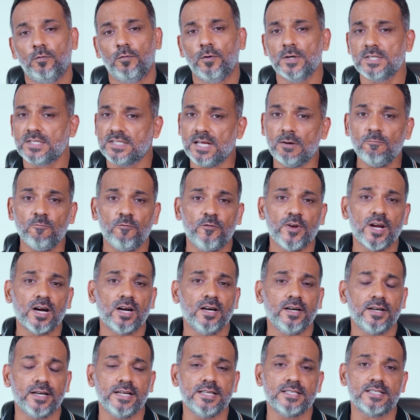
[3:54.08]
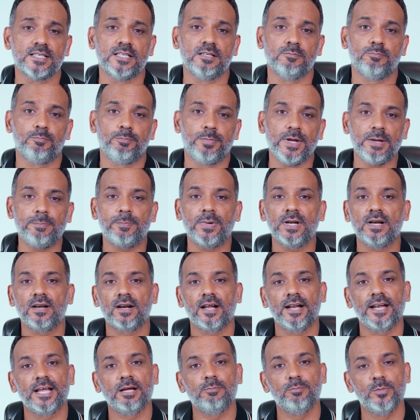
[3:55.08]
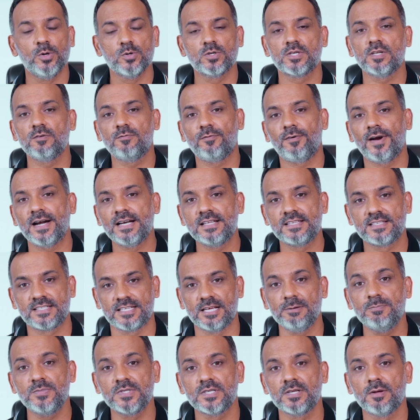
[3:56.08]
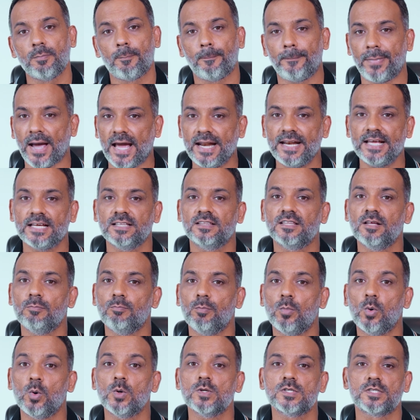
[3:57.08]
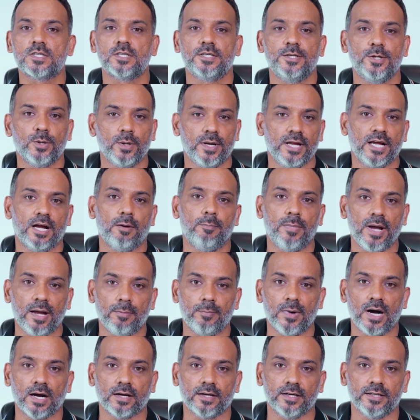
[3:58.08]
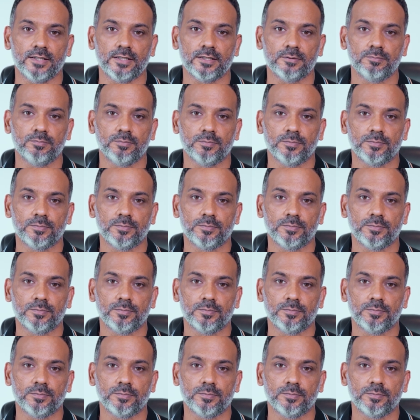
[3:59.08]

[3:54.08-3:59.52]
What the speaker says: For some weird reason, people running mutual fund SIPs panic the most during a bear market.